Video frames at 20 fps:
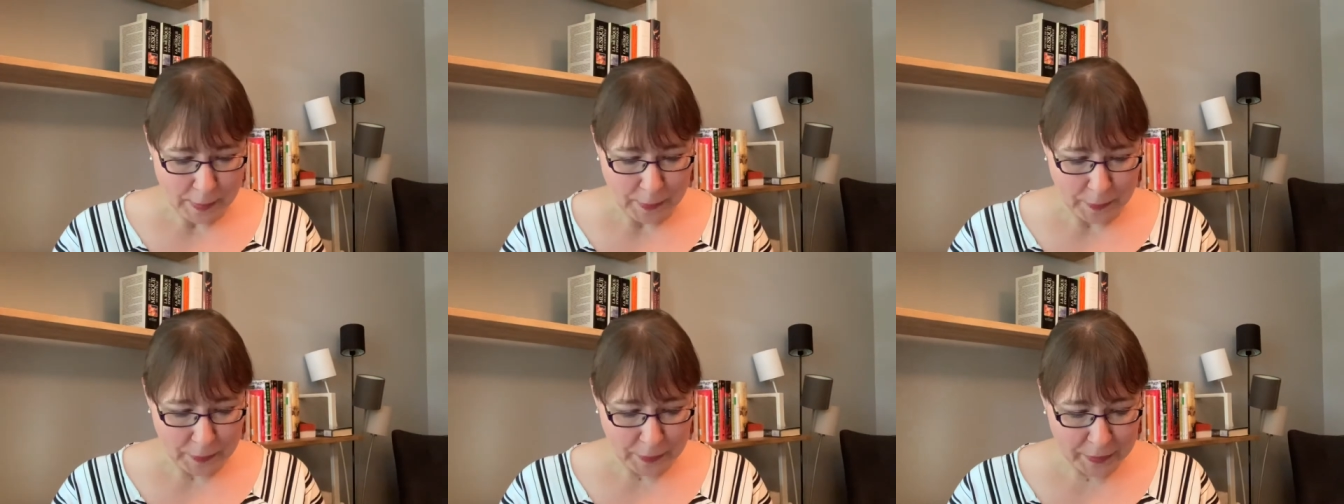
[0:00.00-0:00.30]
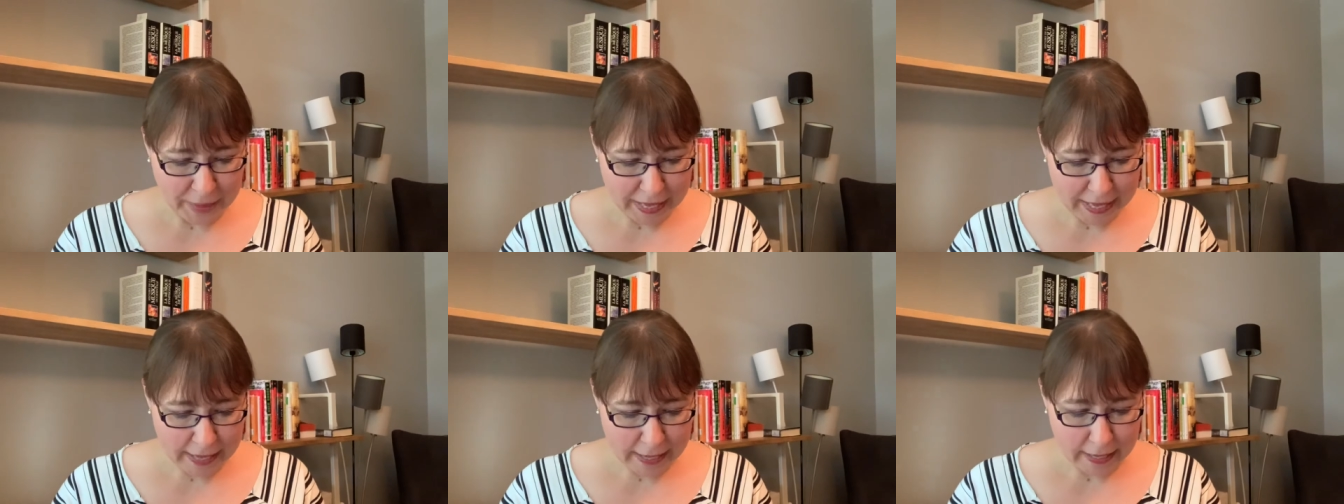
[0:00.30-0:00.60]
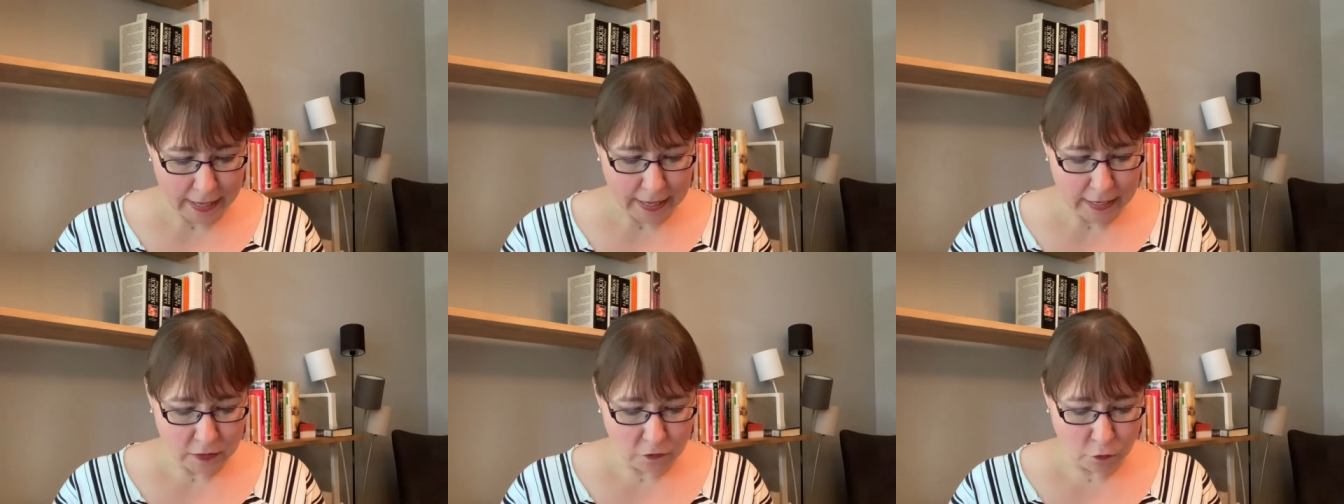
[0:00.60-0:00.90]

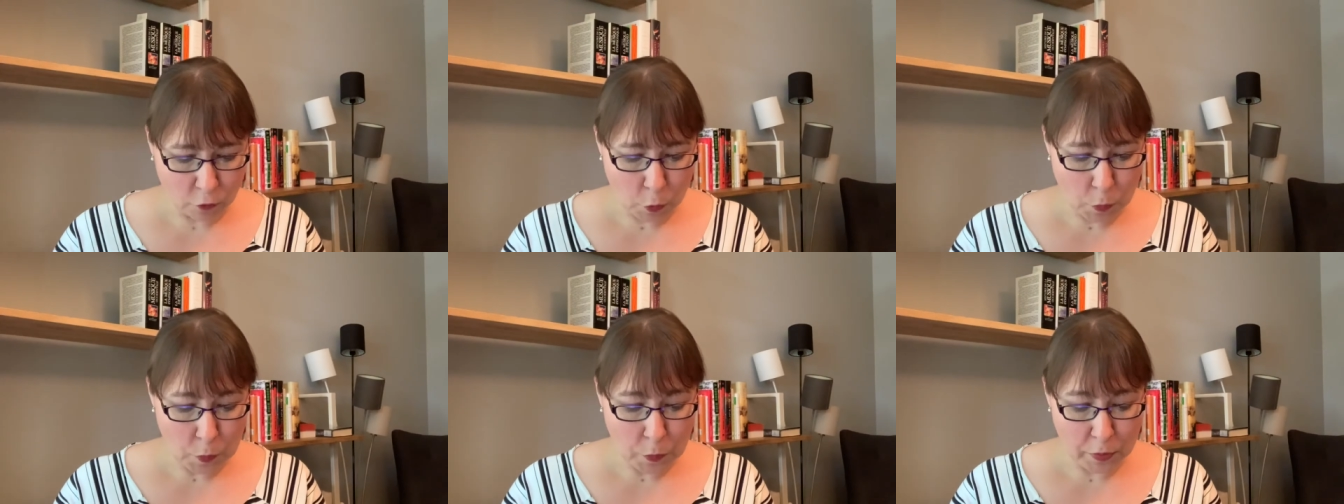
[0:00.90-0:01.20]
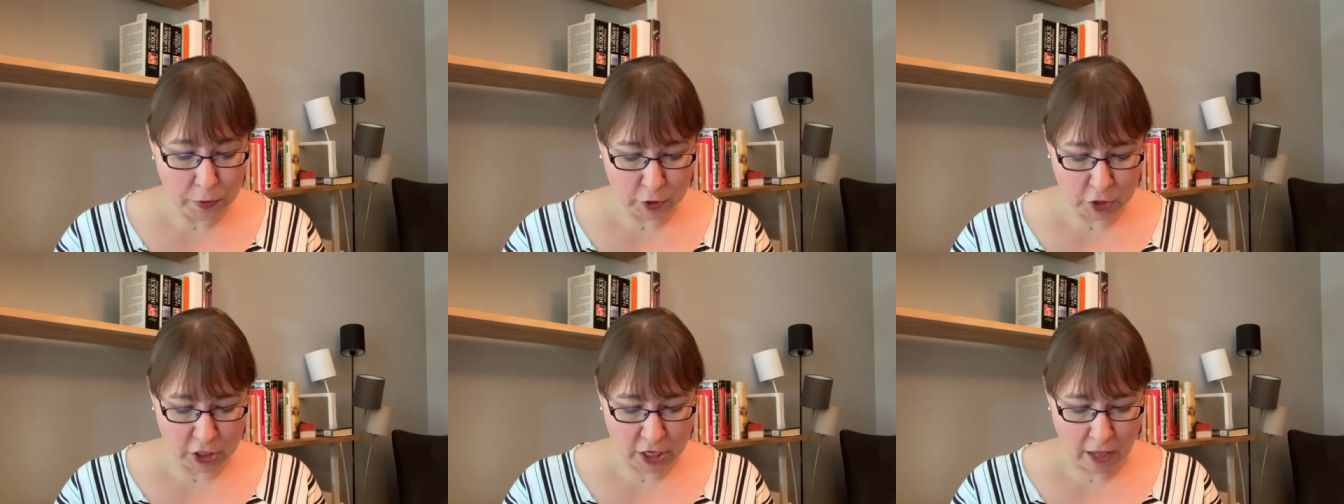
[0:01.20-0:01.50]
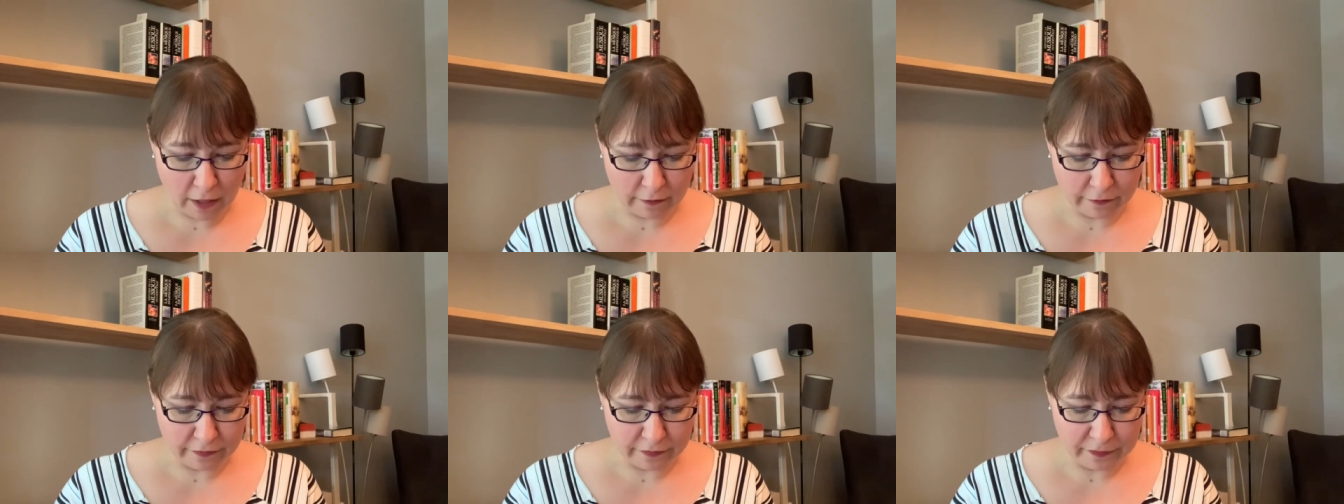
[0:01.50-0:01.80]
B is for
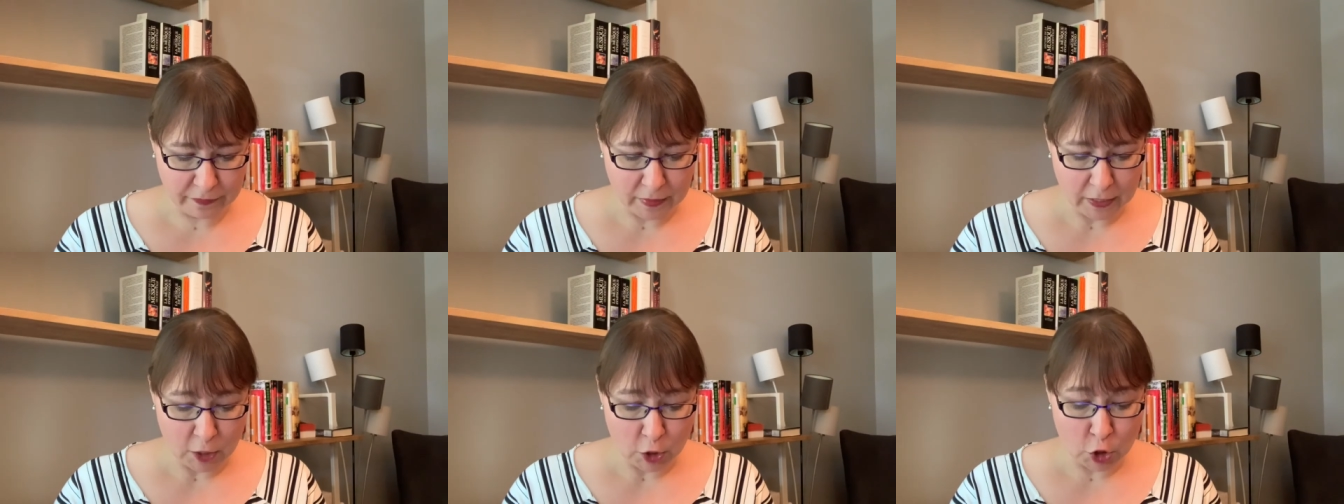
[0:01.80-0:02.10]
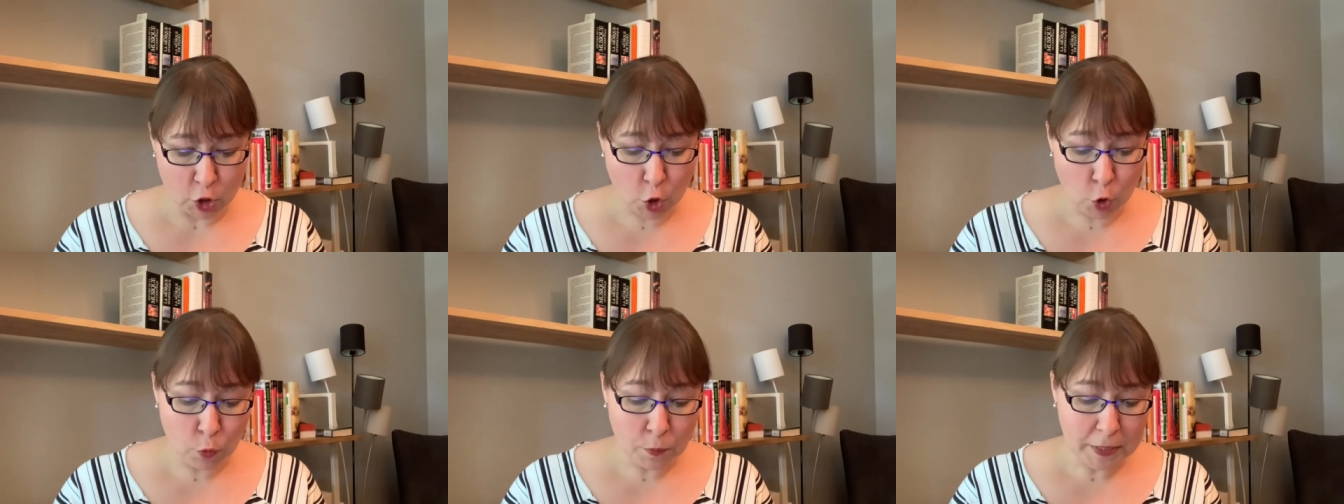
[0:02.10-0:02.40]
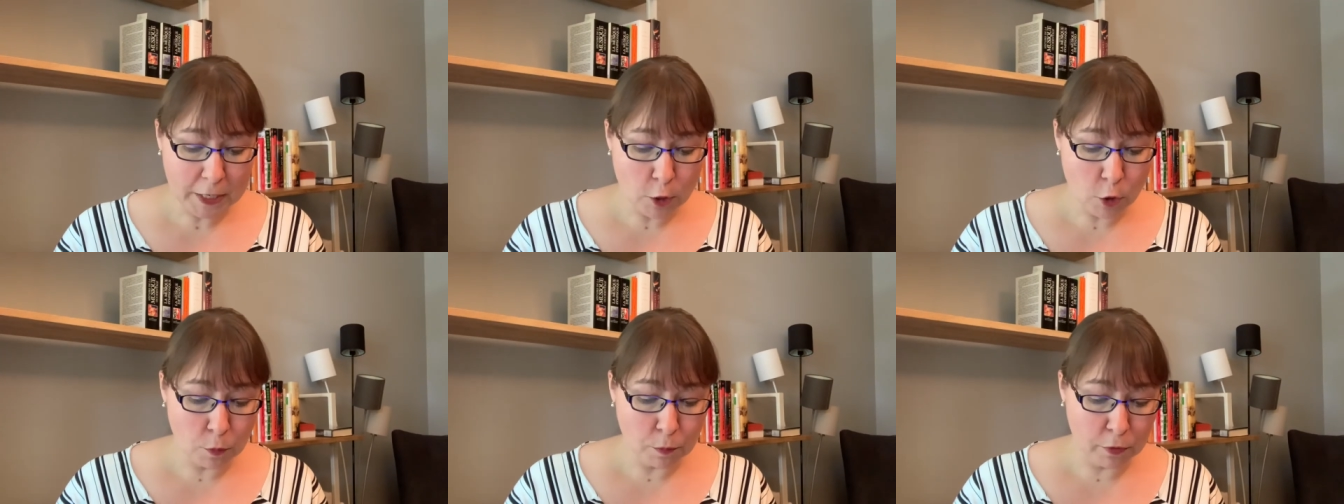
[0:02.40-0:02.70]
bookshelf show
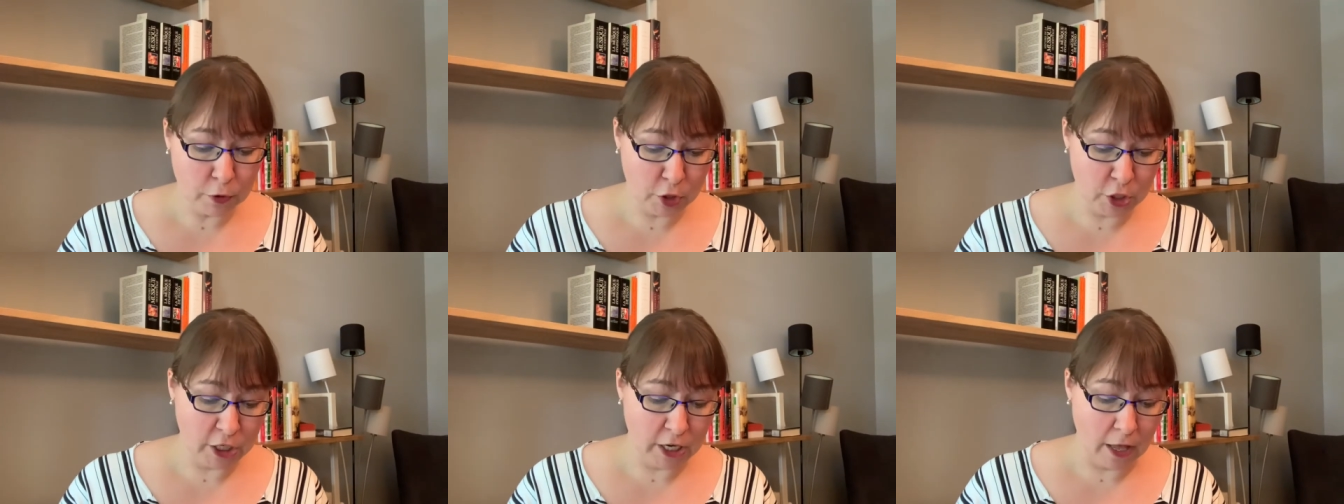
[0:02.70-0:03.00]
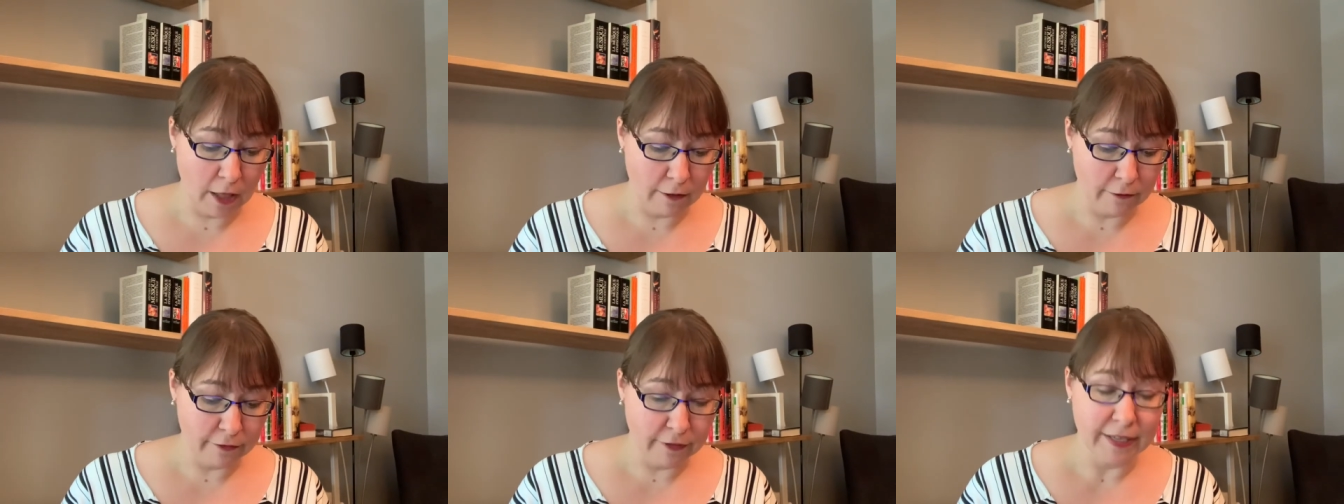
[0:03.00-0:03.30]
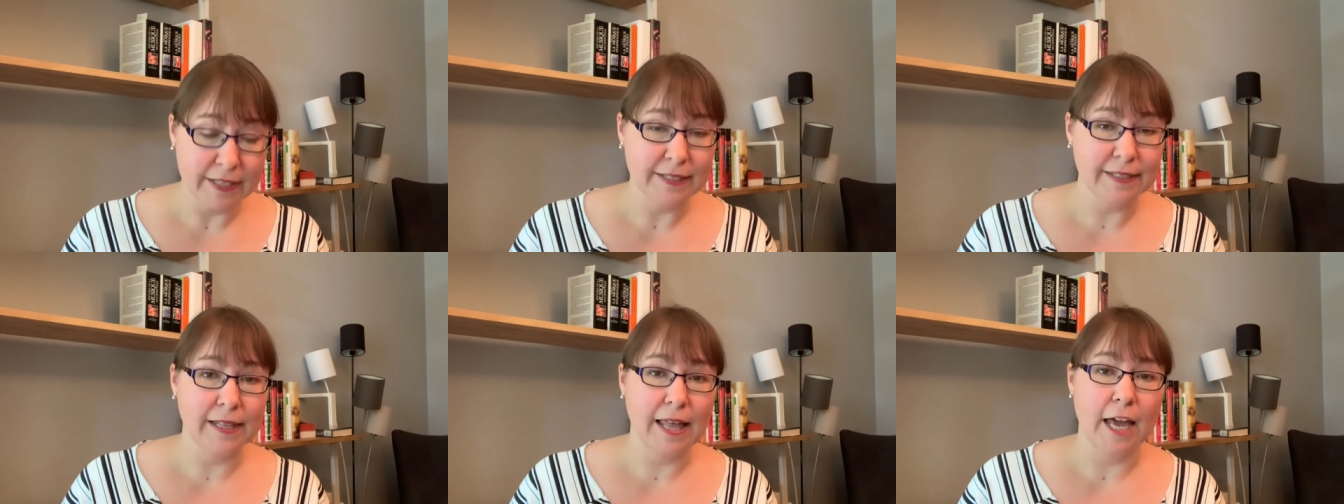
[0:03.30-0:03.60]
me your bookshelf
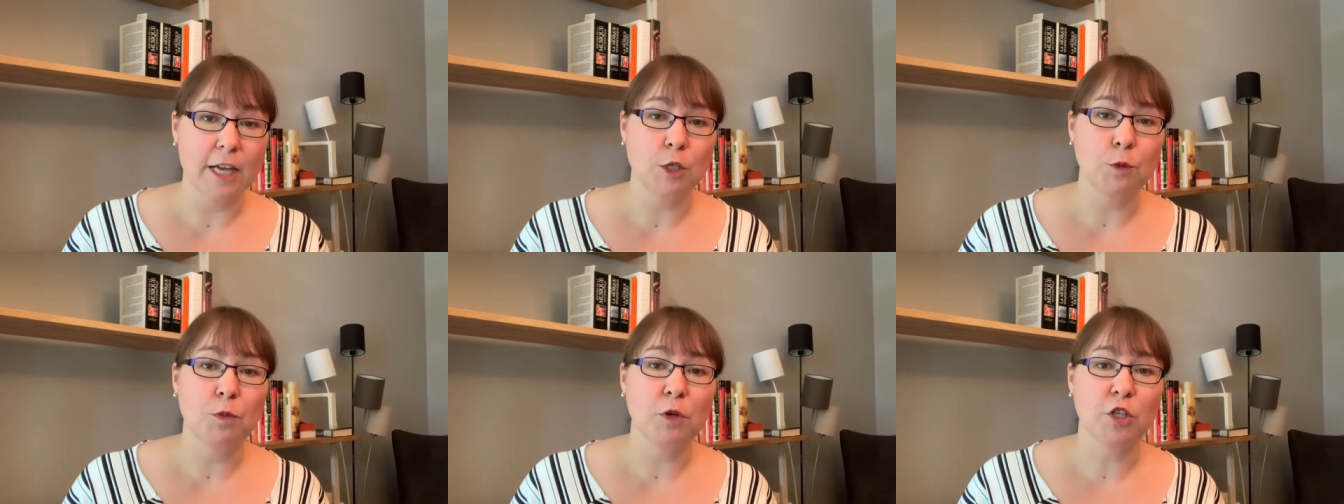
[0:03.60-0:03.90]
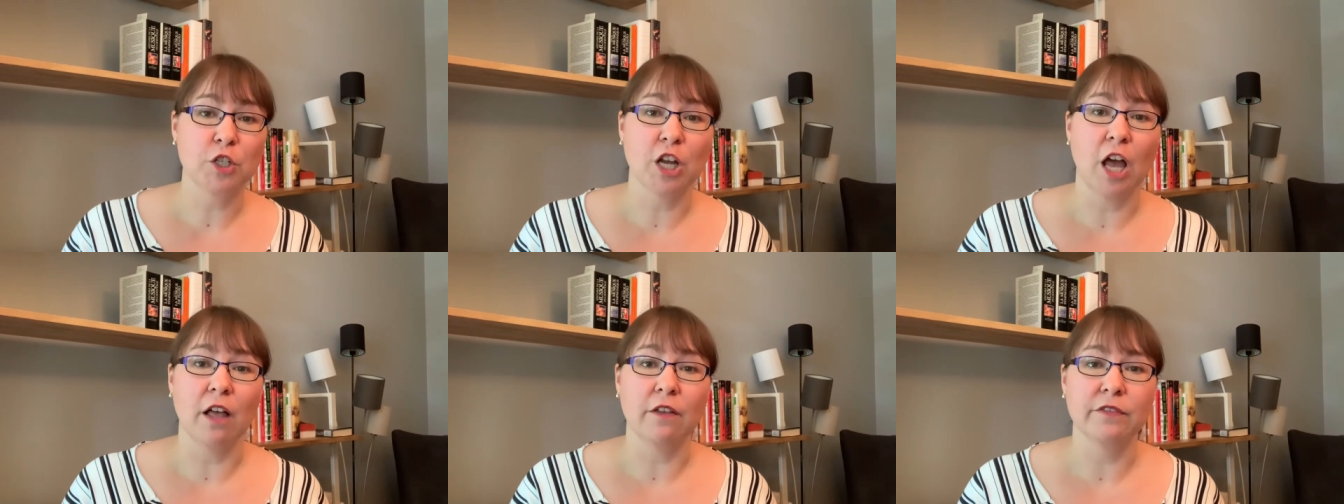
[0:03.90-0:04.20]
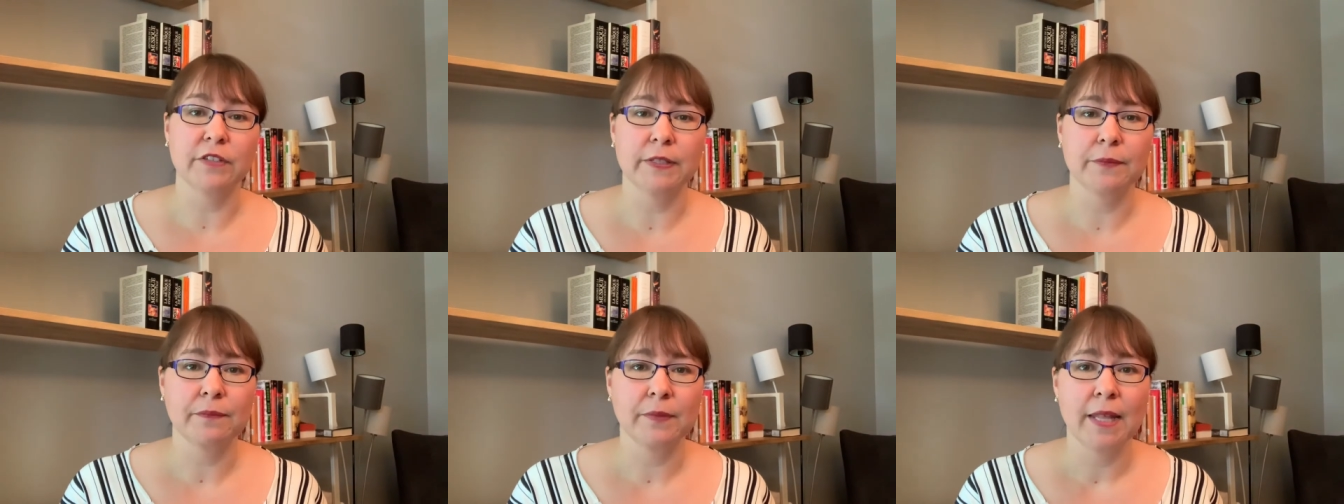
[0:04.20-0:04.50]
slash
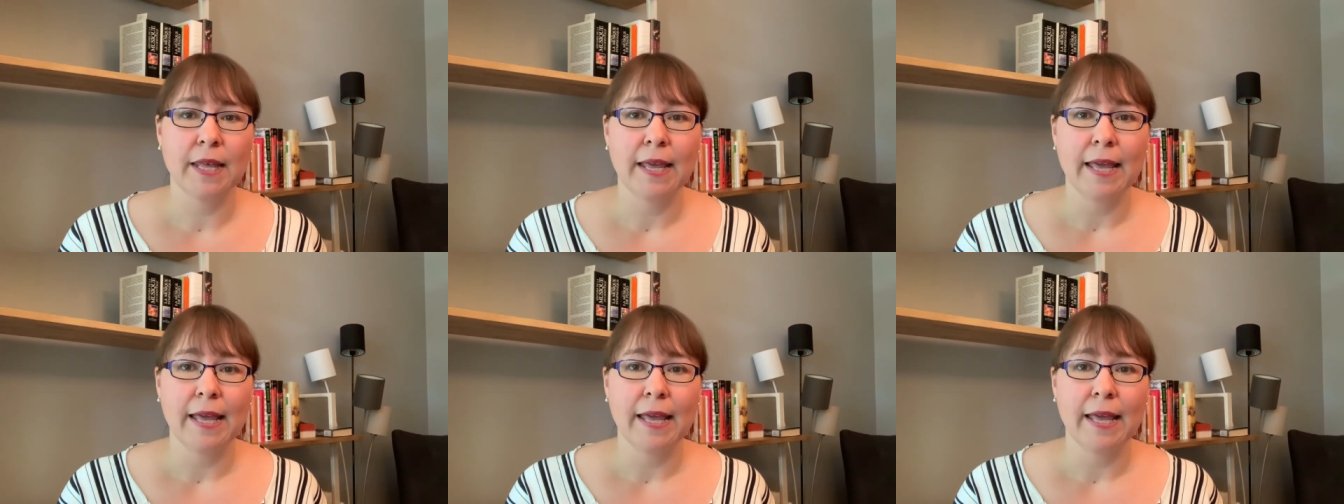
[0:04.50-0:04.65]
bookshelves.